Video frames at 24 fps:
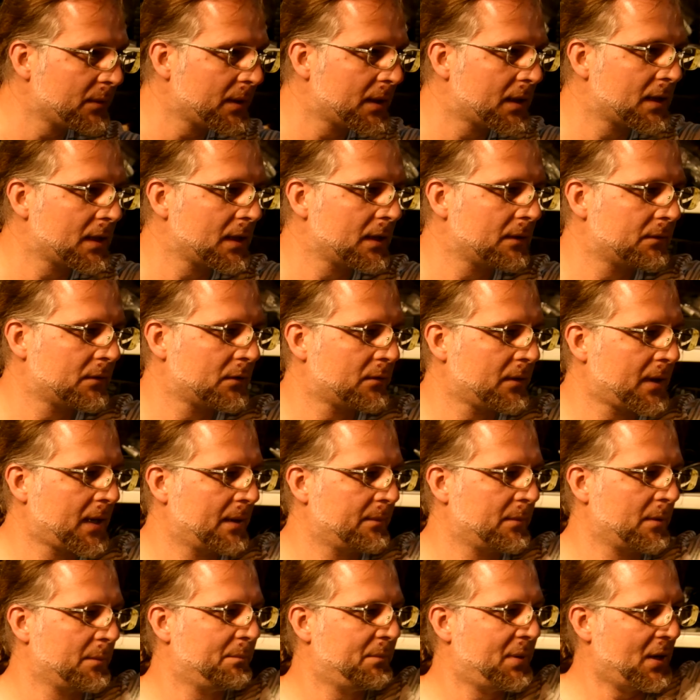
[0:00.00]
we can even
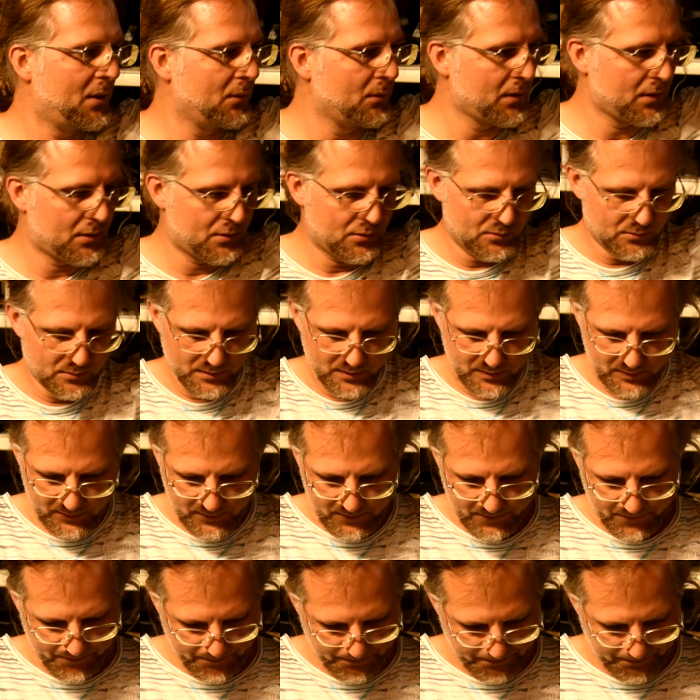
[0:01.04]
grab a power cord,